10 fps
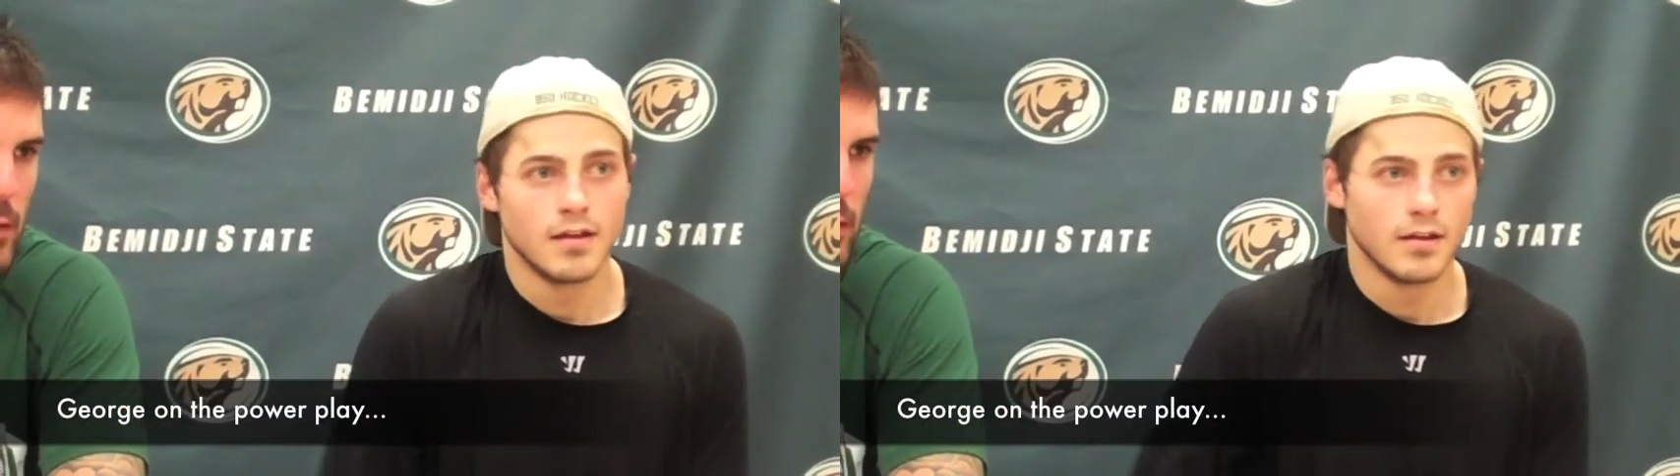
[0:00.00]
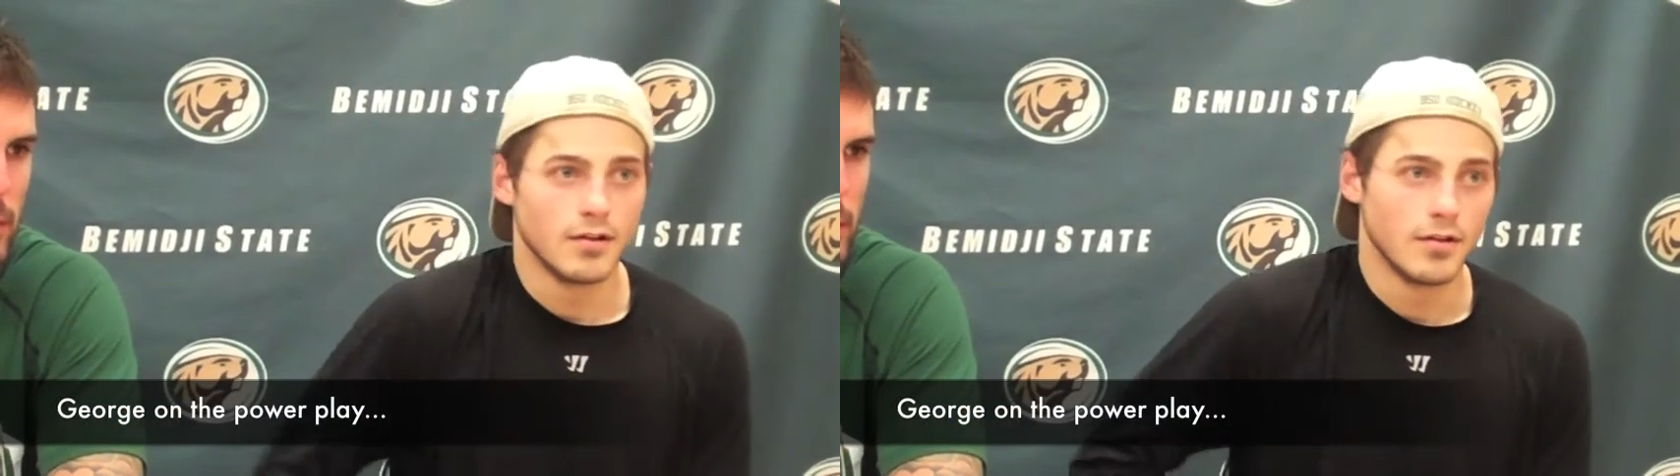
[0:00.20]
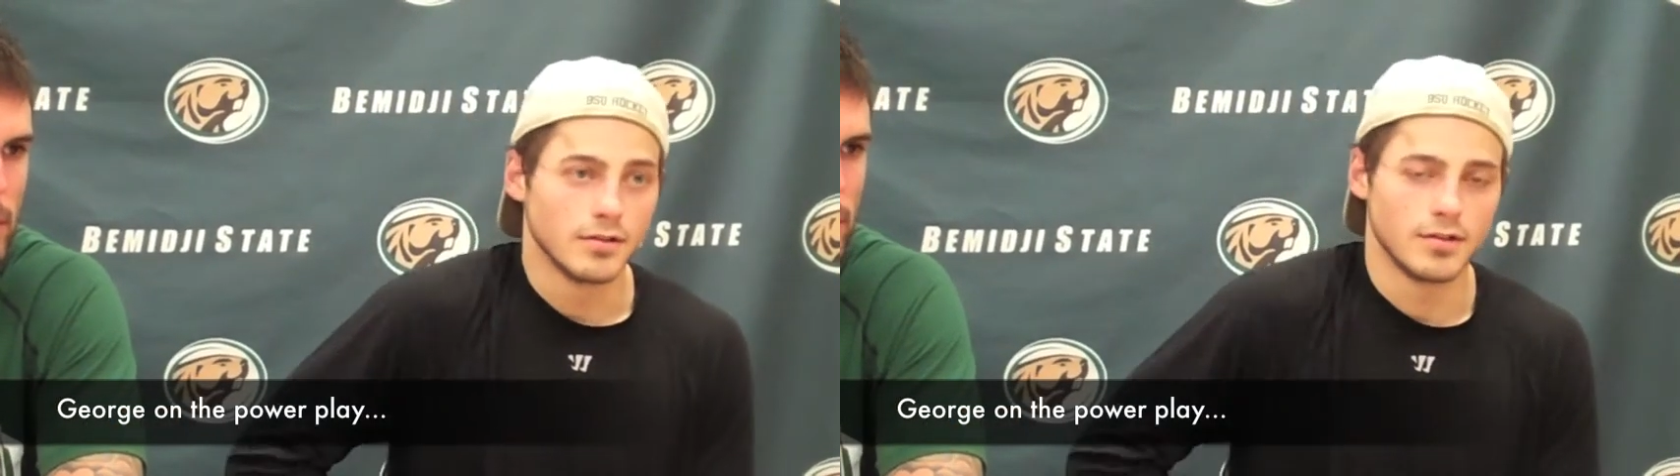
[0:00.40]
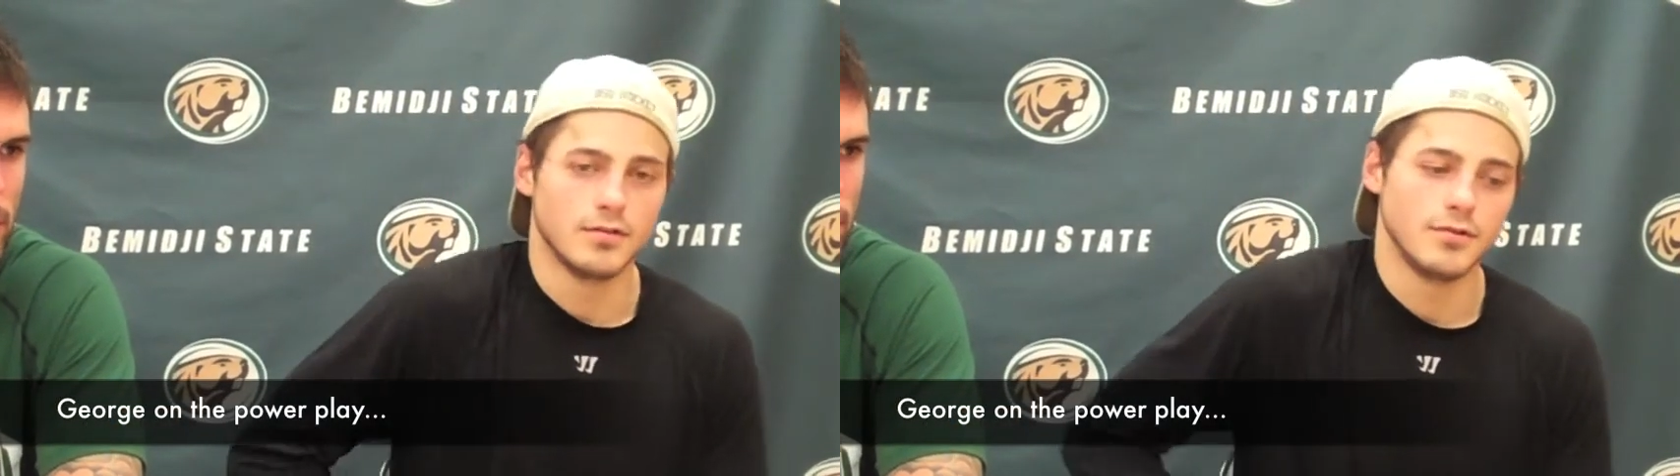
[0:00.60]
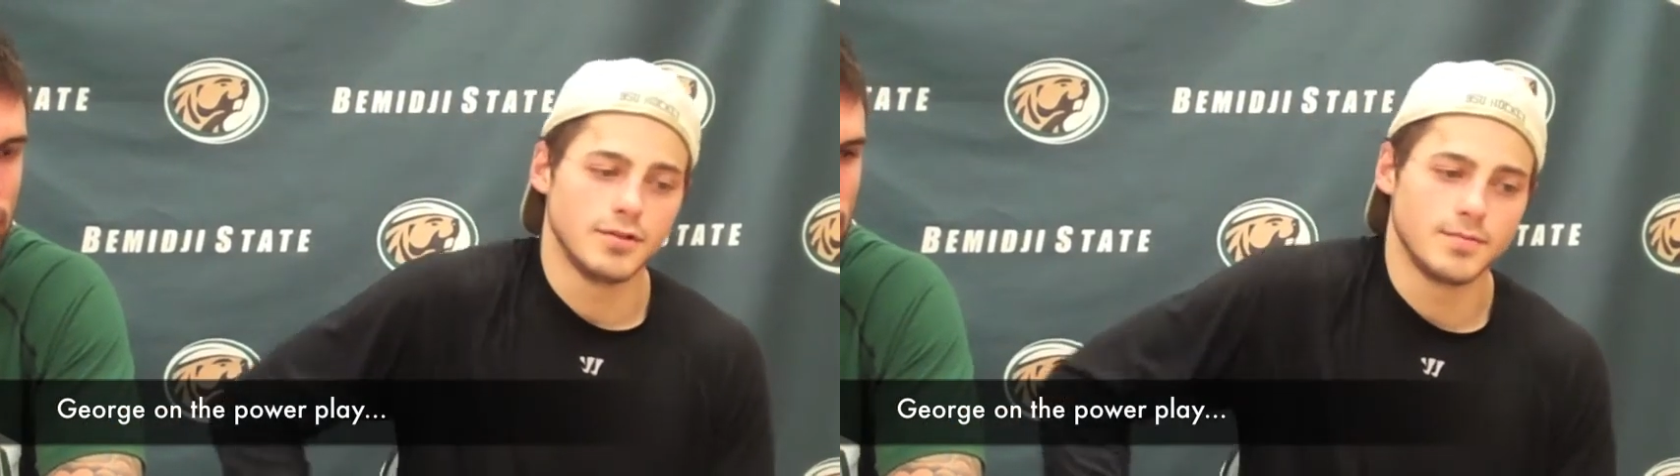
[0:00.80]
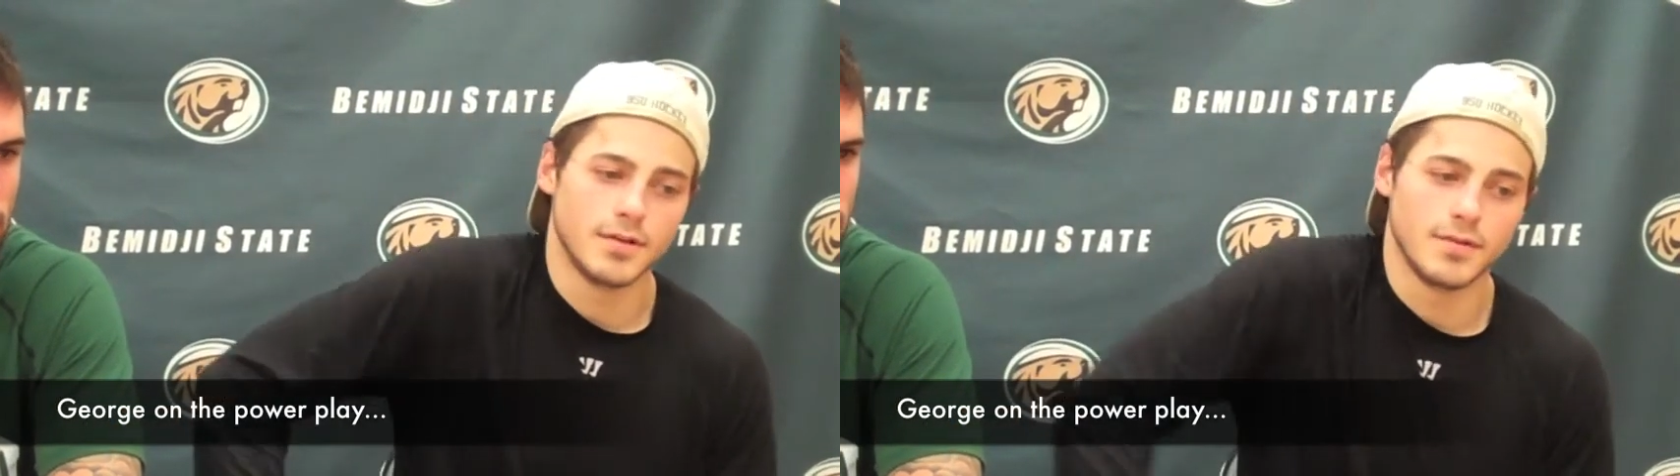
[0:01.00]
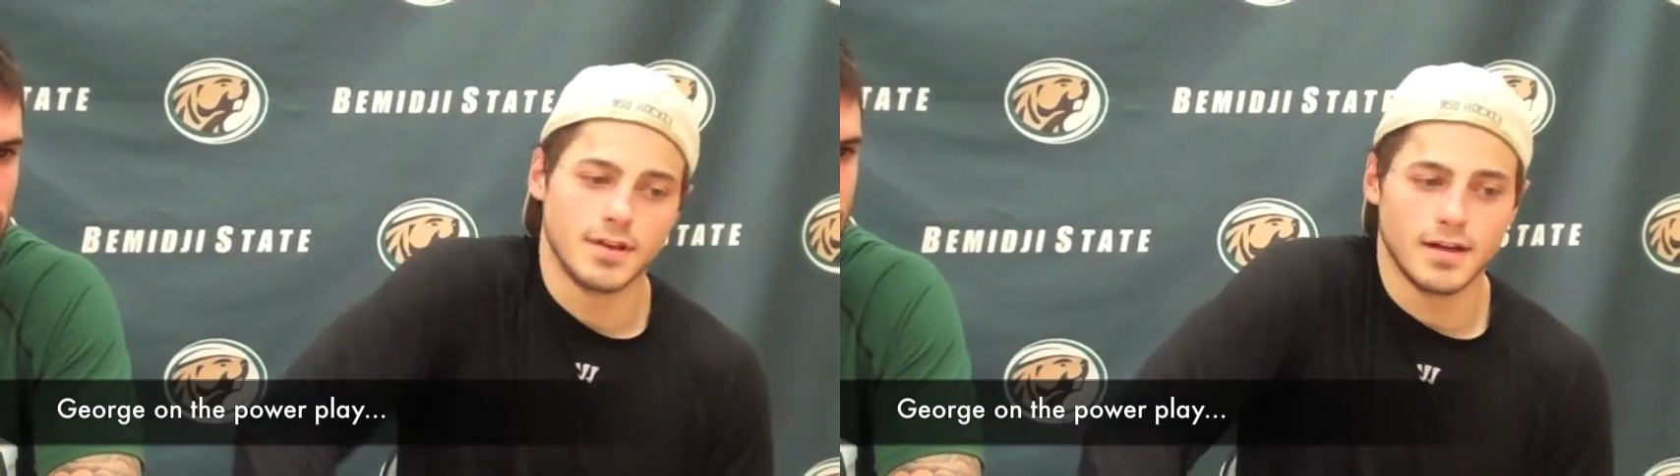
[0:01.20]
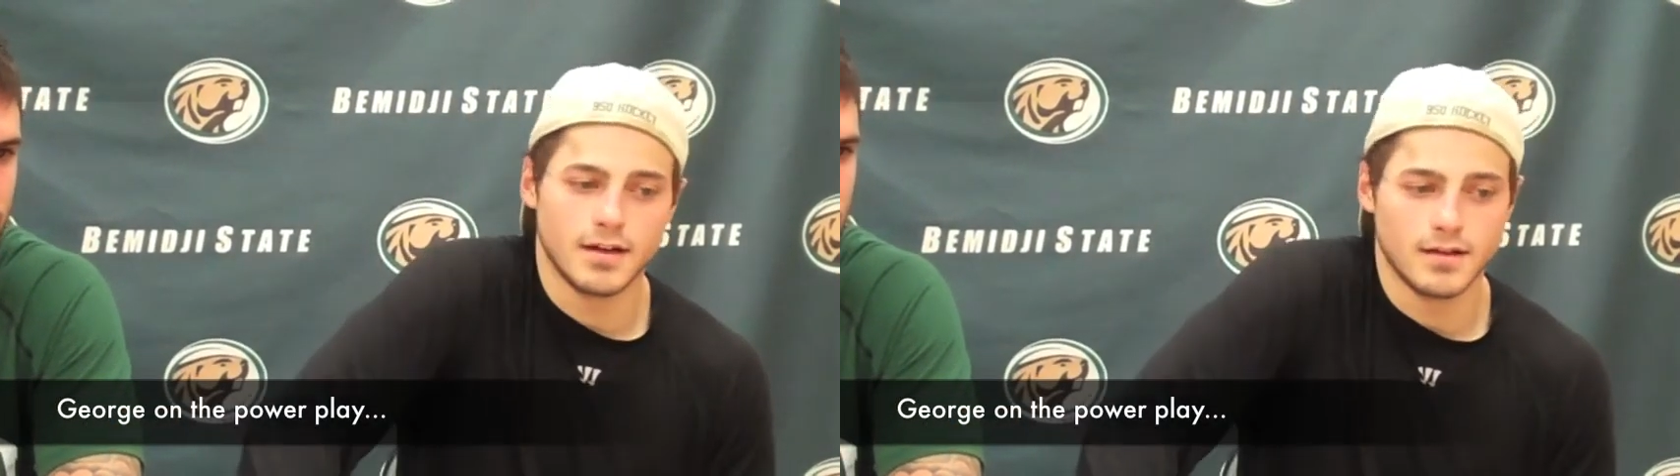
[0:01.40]
a little loose, but we
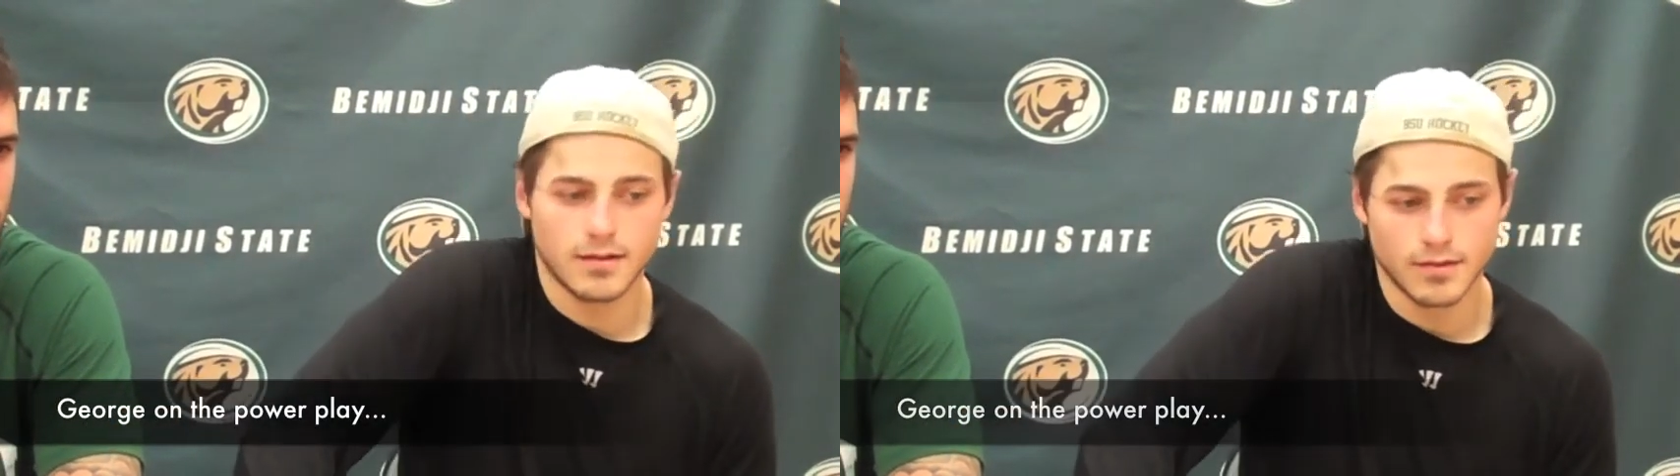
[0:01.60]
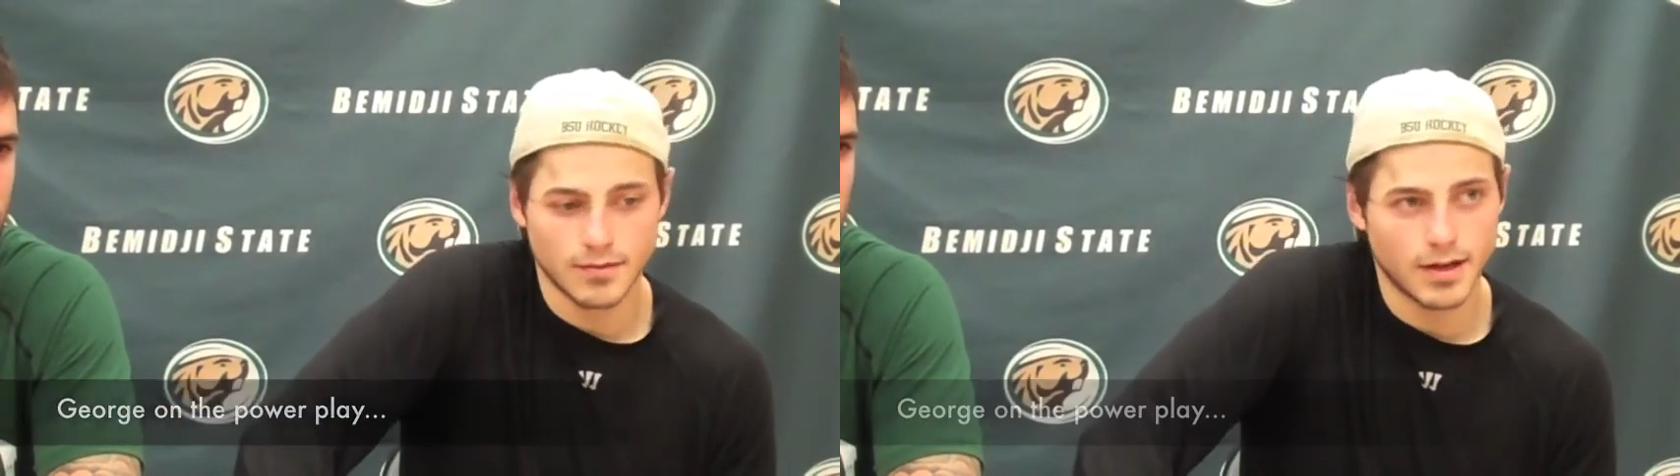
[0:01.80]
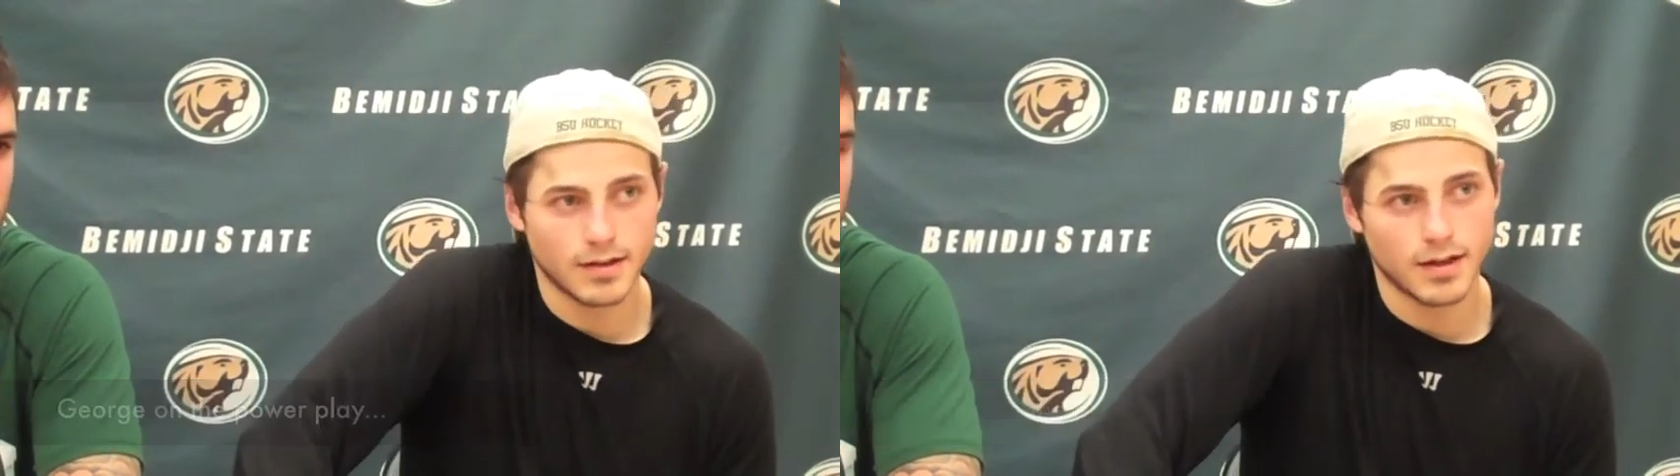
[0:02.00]
got